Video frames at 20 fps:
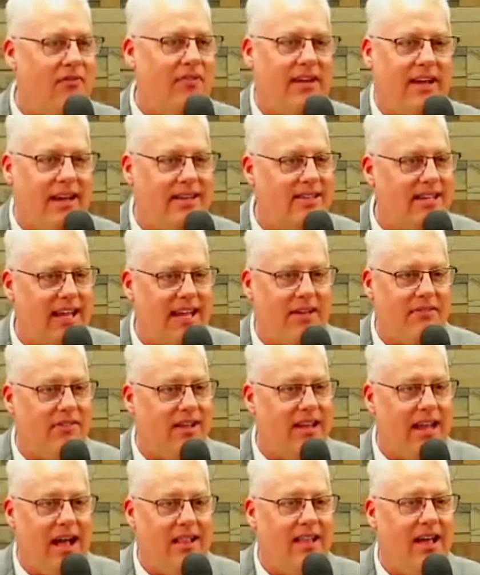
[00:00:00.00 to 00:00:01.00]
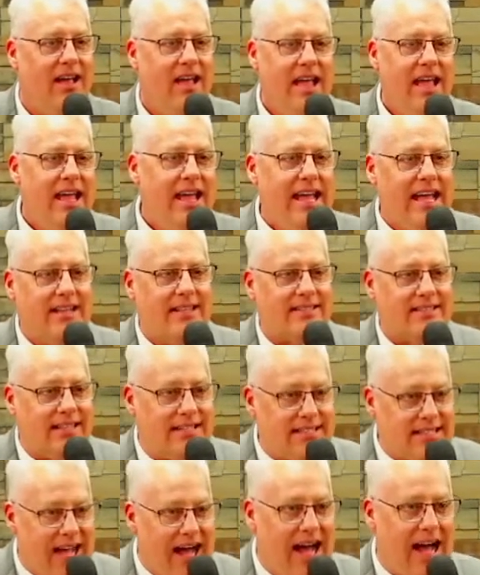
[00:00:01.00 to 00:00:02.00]
I tell you, vanilla, it's the
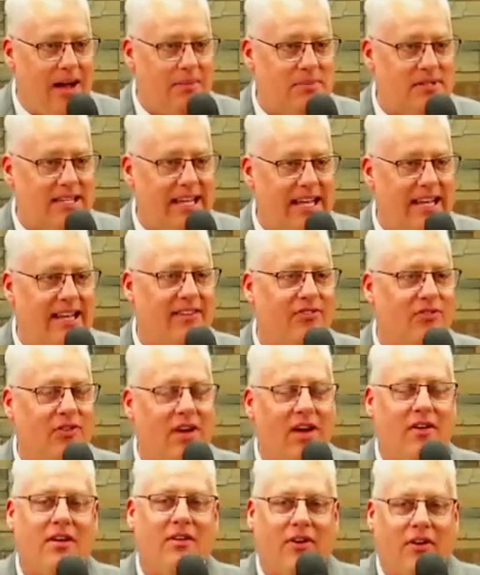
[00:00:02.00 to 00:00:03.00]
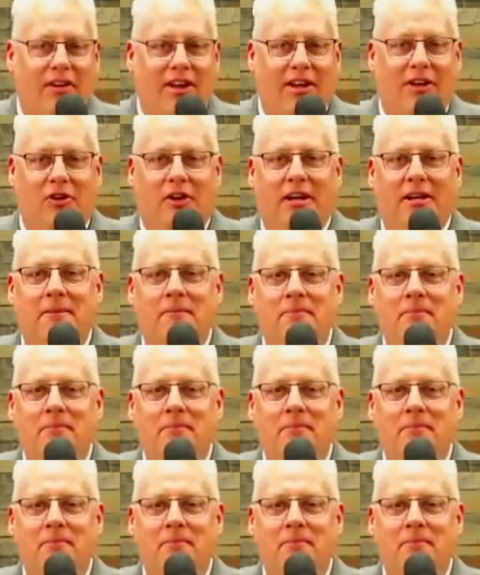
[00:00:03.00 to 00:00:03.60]
tops. It is very, very good.